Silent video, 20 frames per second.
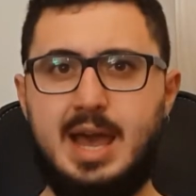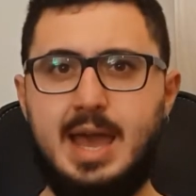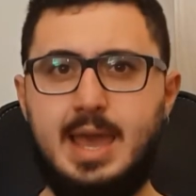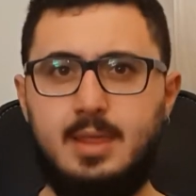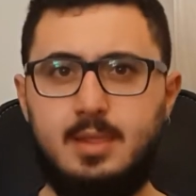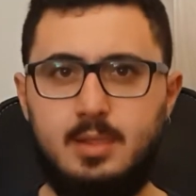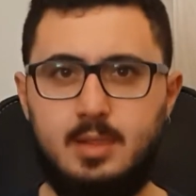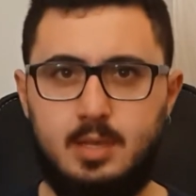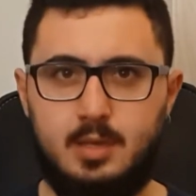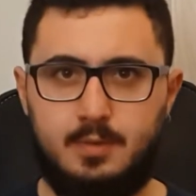
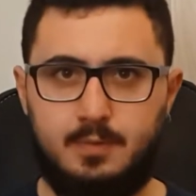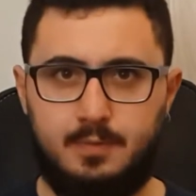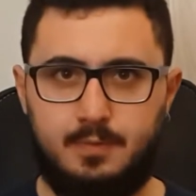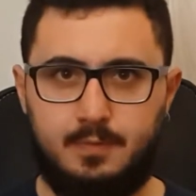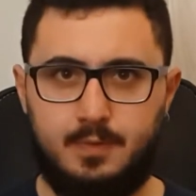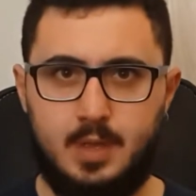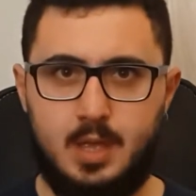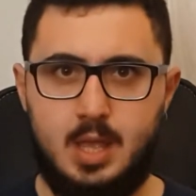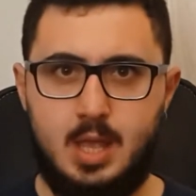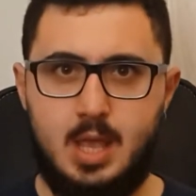I
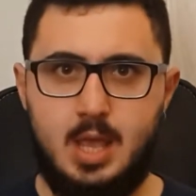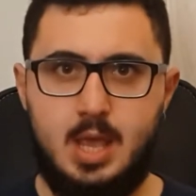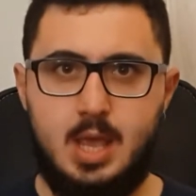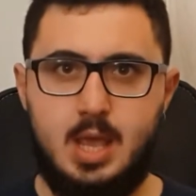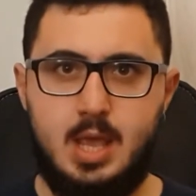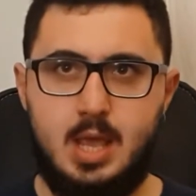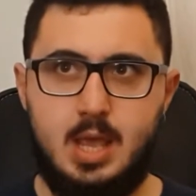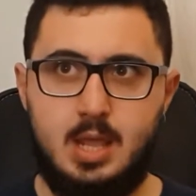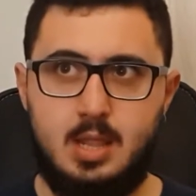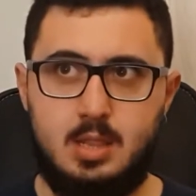live
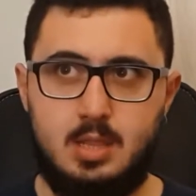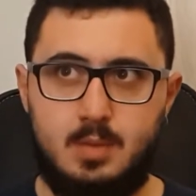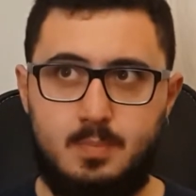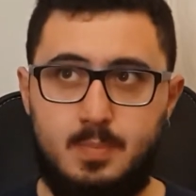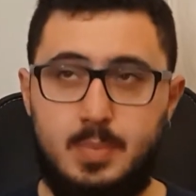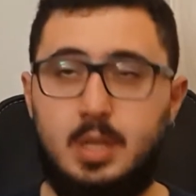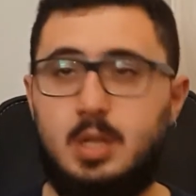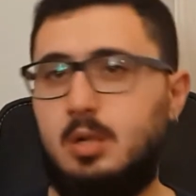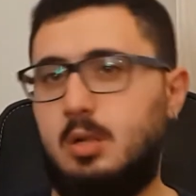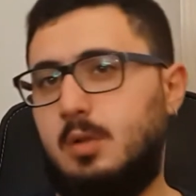in the
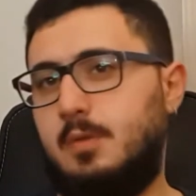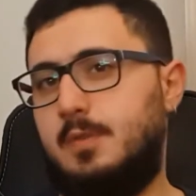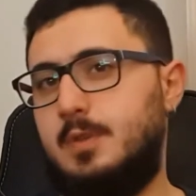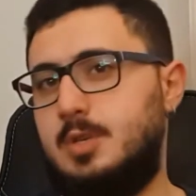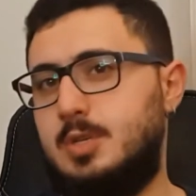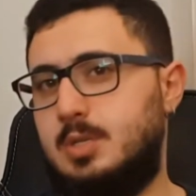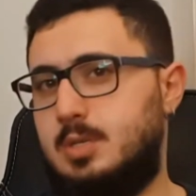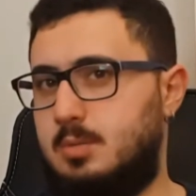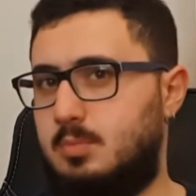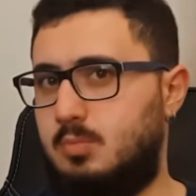middle of
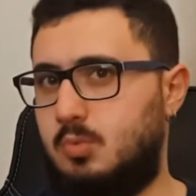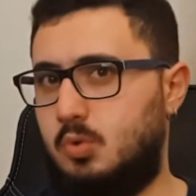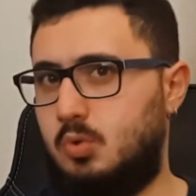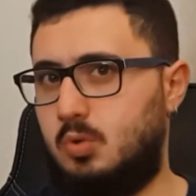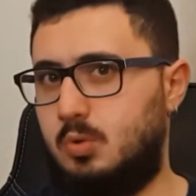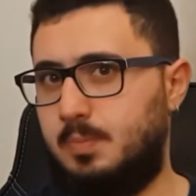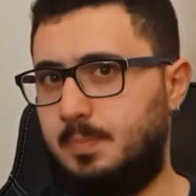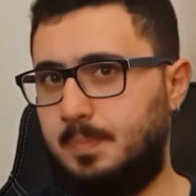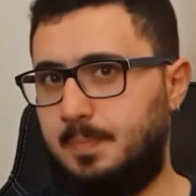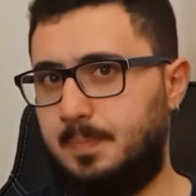
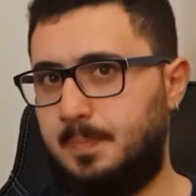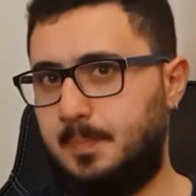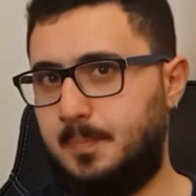Istanbul.